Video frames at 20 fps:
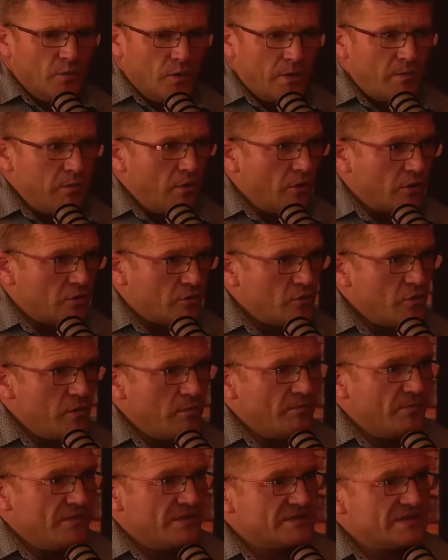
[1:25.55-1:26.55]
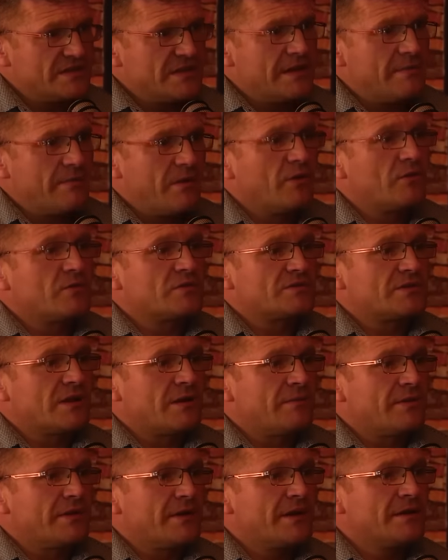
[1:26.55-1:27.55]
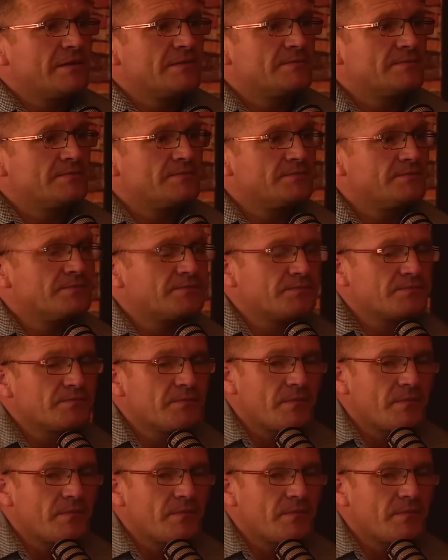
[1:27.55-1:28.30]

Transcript: we both grew up in the same house, Tommy. Yeah. Yeah.